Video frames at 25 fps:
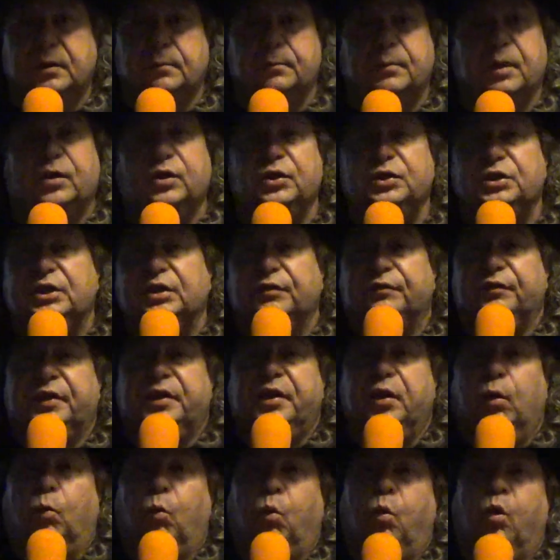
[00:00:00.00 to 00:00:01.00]
Because you're in
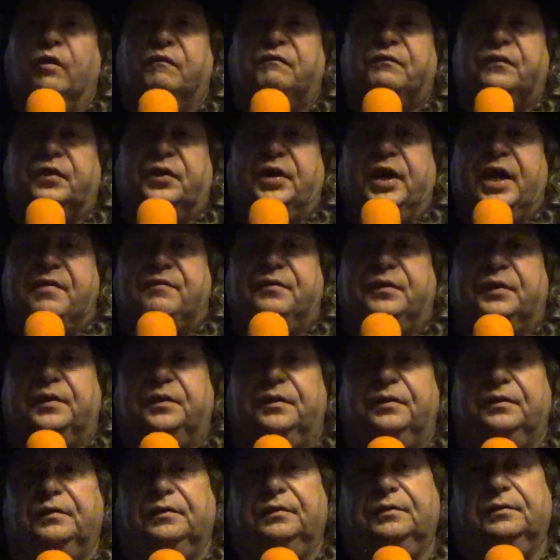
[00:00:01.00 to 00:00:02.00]
the war for heaven.
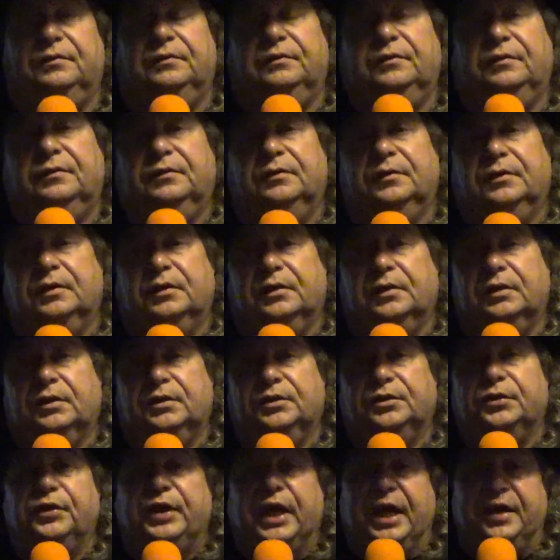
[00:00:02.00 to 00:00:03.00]

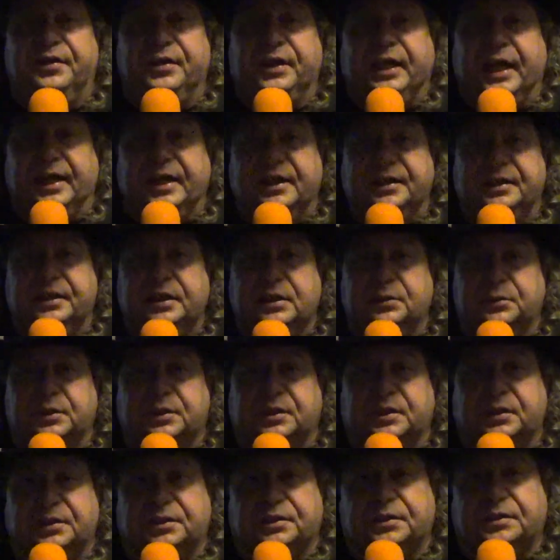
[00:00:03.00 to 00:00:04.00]
So now you got to deal
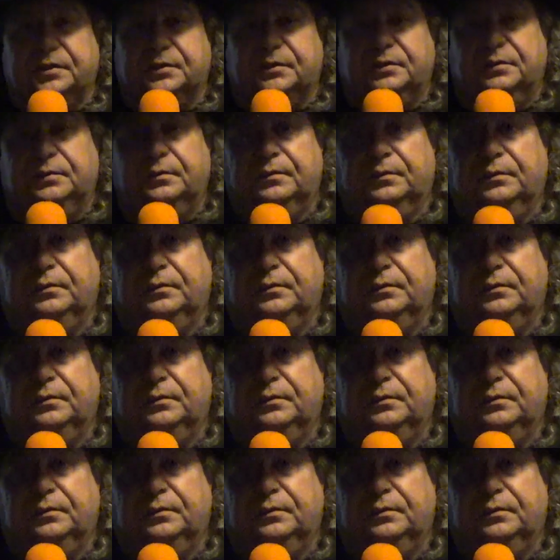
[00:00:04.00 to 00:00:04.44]
with this.